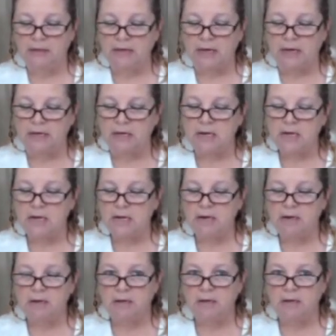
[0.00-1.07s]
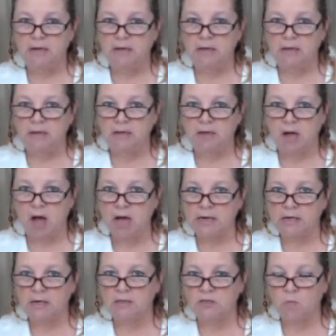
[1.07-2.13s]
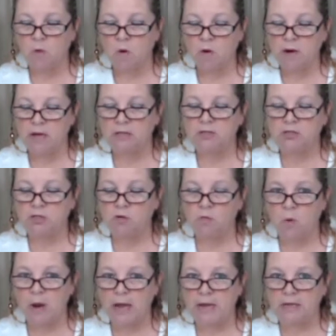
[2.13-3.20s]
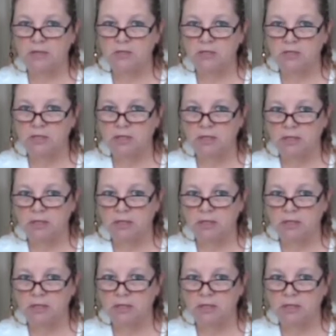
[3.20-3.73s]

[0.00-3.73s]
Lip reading: Again, God doesn't want us to waste